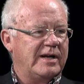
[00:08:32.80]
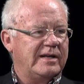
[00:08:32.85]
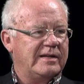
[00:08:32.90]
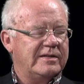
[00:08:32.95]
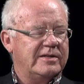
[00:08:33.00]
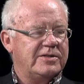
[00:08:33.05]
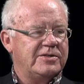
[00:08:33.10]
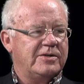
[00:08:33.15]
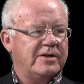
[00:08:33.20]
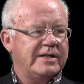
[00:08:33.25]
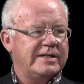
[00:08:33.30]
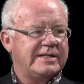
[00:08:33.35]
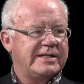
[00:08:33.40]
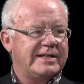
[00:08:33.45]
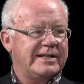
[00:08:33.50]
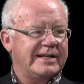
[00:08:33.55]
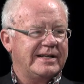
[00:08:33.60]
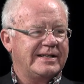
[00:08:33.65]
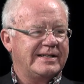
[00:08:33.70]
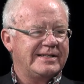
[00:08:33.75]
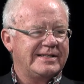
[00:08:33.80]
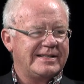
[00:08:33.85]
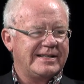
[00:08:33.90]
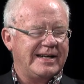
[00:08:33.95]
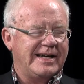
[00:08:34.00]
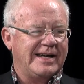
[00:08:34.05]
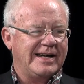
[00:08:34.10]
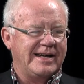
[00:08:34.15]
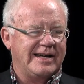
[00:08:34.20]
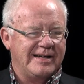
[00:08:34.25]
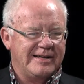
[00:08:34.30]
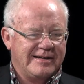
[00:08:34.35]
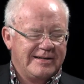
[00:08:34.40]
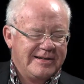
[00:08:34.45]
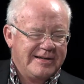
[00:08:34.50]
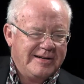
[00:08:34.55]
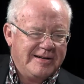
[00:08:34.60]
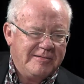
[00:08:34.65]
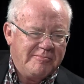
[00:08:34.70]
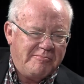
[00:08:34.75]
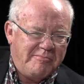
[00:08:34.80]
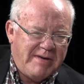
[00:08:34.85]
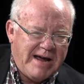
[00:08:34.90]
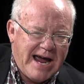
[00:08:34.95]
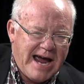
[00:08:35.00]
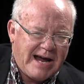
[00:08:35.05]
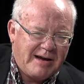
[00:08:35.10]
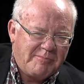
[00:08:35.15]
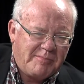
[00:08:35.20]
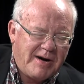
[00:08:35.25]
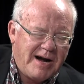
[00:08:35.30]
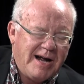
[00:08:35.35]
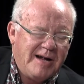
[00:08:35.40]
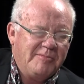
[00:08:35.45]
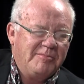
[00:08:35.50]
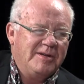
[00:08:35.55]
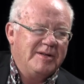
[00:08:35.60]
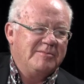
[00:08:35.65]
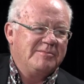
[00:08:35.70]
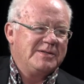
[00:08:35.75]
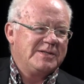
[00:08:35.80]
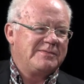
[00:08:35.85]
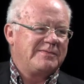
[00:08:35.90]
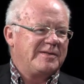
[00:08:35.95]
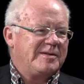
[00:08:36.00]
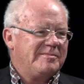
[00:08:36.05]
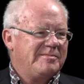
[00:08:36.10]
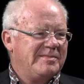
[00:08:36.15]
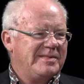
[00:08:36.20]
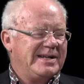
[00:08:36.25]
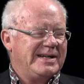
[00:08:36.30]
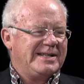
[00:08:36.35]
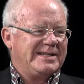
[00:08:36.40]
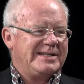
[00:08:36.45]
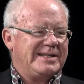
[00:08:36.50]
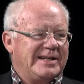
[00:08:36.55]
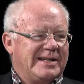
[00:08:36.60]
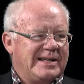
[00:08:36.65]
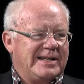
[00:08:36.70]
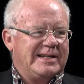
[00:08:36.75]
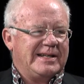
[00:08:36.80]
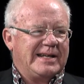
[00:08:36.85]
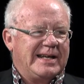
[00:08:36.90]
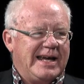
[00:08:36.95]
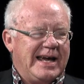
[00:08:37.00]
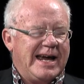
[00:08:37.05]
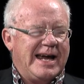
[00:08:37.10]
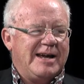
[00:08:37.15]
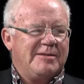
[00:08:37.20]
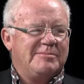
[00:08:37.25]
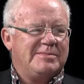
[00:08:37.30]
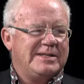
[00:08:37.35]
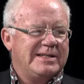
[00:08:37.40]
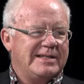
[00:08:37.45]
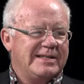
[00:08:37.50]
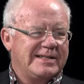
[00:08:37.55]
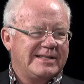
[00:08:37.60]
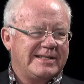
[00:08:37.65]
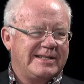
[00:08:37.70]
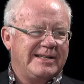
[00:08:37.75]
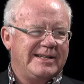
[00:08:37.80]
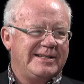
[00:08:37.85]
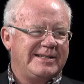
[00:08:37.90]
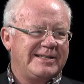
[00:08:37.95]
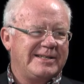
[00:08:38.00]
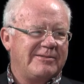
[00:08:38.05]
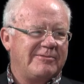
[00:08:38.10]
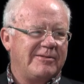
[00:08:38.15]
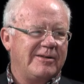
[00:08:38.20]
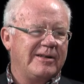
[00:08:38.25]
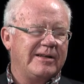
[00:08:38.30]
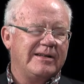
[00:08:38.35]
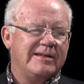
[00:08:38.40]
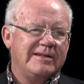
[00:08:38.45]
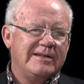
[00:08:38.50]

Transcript: with joysticks, uh, back problems from uh, sitting in the cabs and the seats, and really,